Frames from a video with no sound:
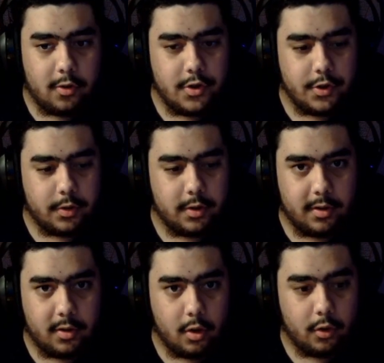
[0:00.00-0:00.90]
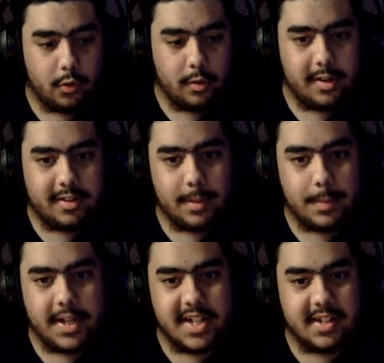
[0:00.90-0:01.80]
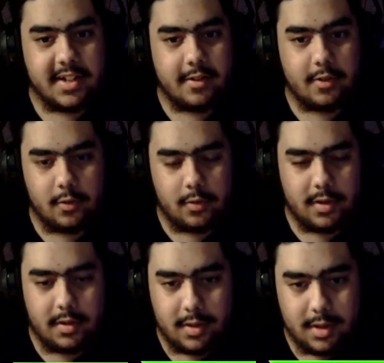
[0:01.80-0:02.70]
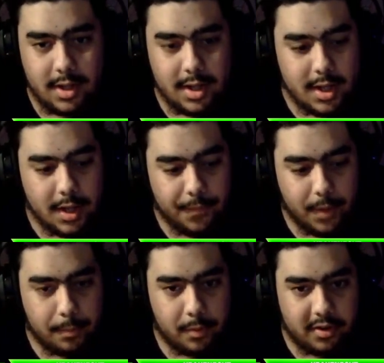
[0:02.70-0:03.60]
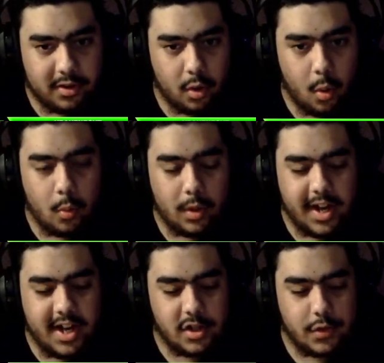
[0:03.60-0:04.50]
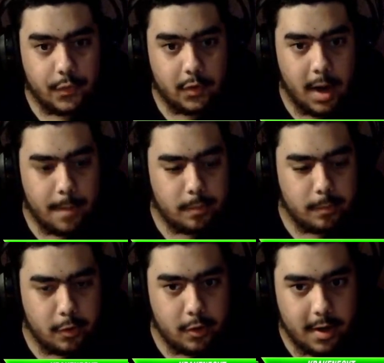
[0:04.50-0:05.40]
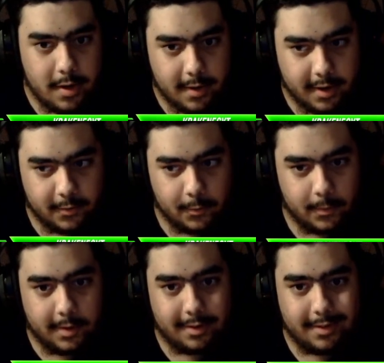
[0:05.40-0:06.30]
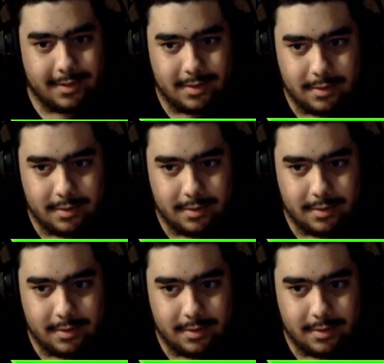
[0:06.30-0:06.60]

Shield because this also has the PED suit. If I press and hold H for a hyper mode, I do this.